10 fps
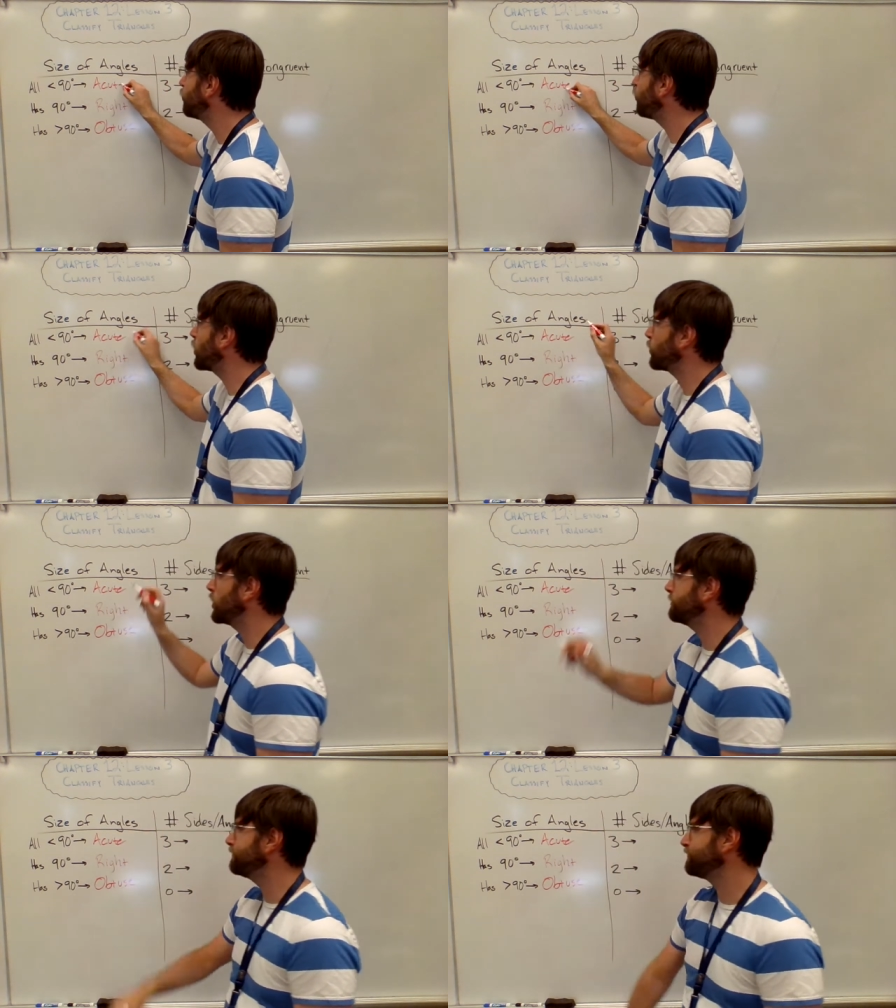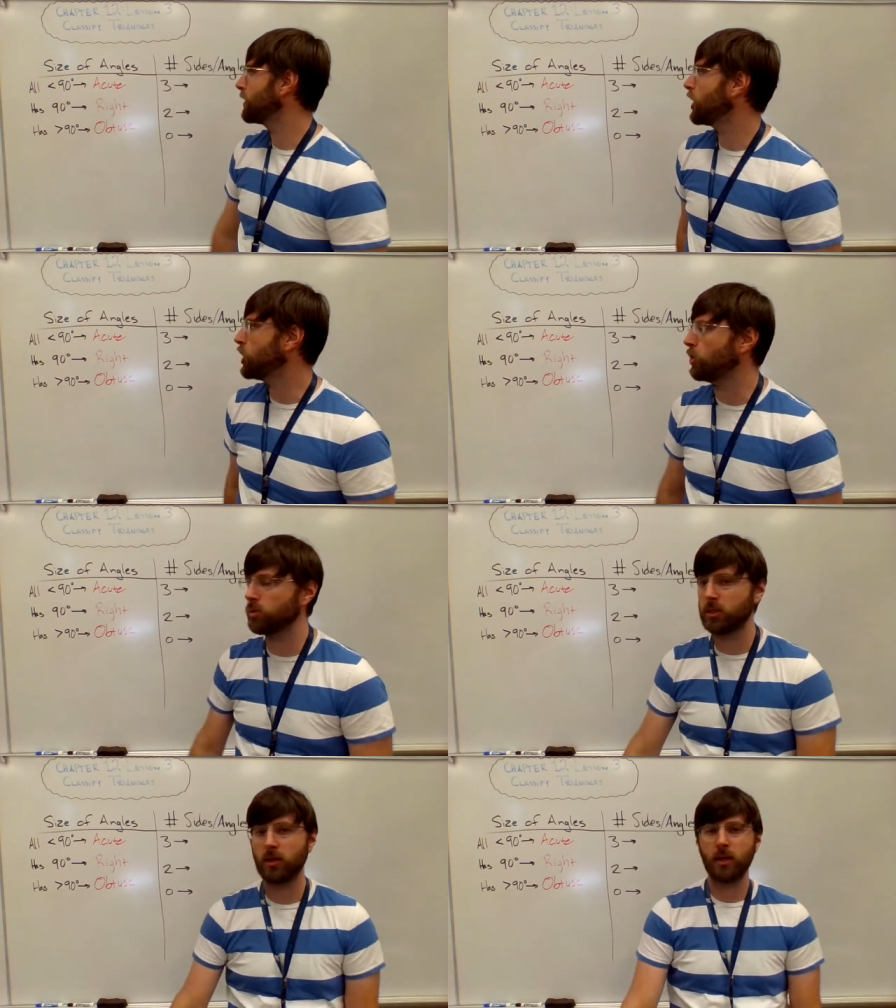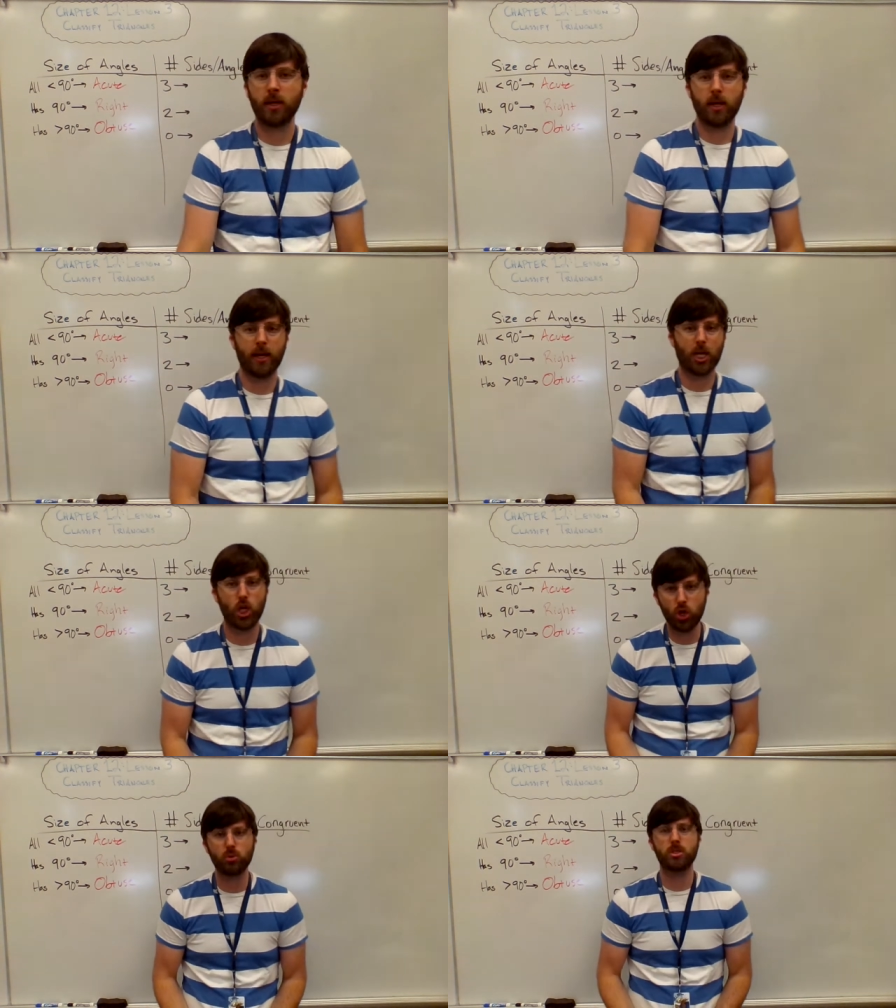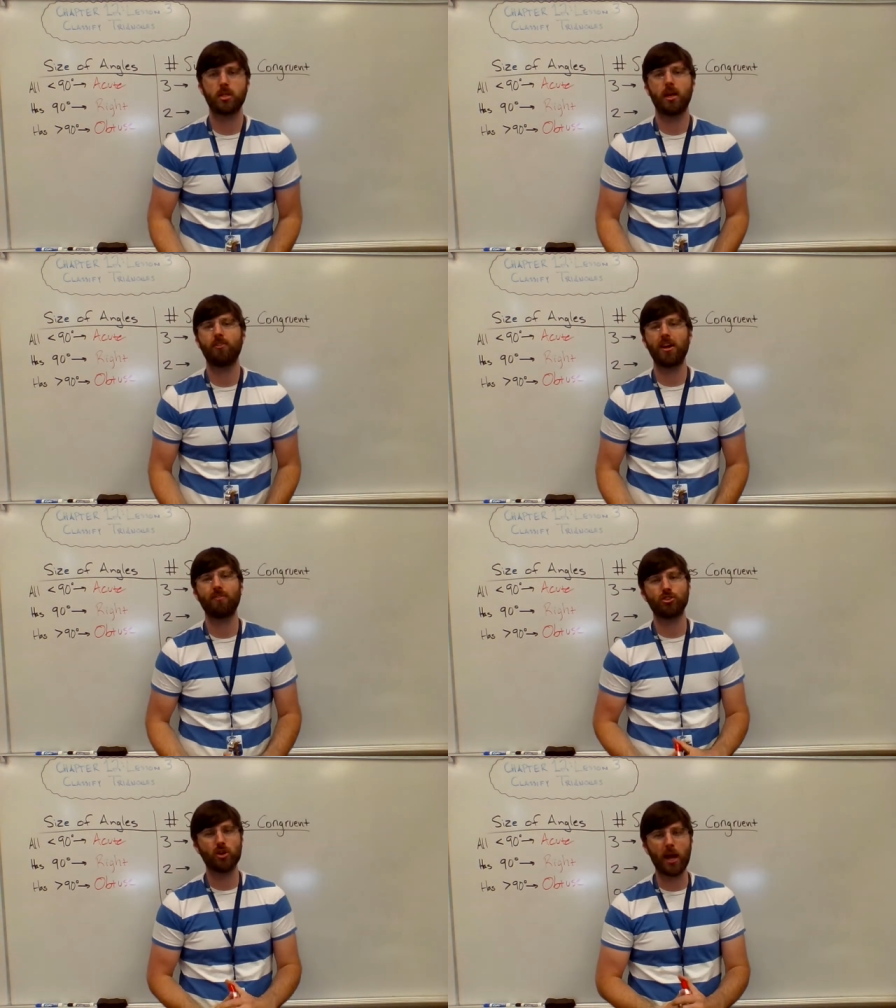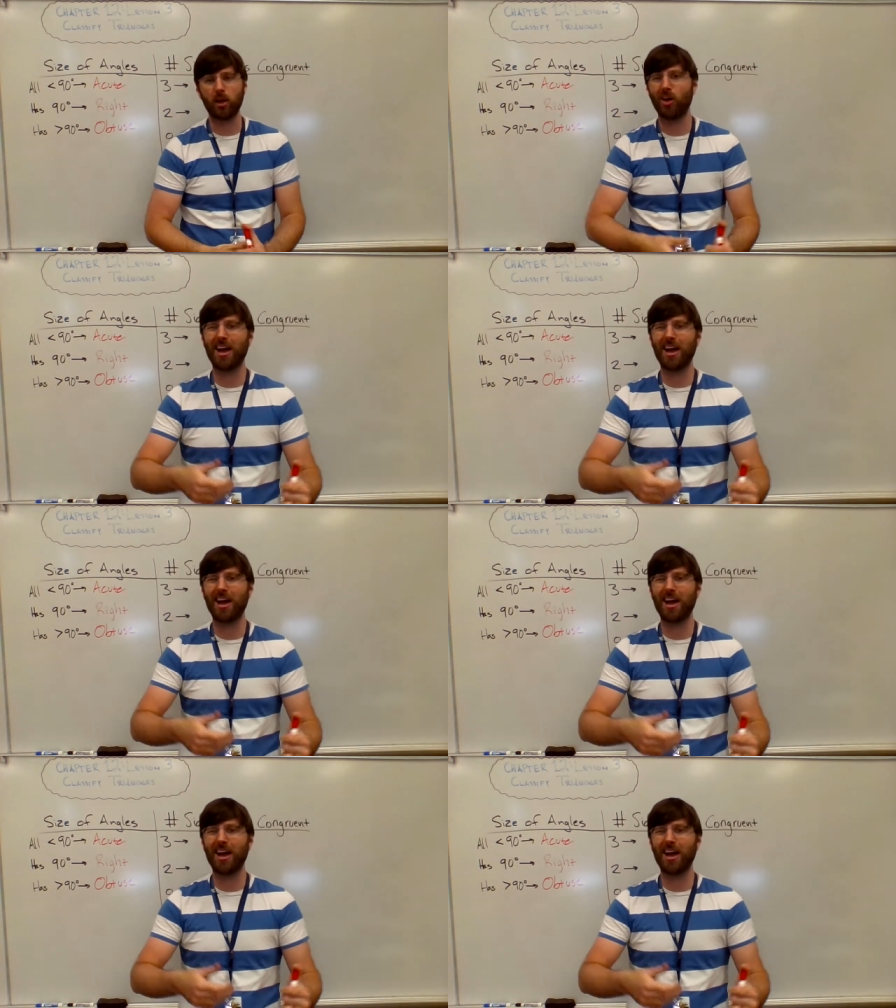One word, acute. An acute, if a triangle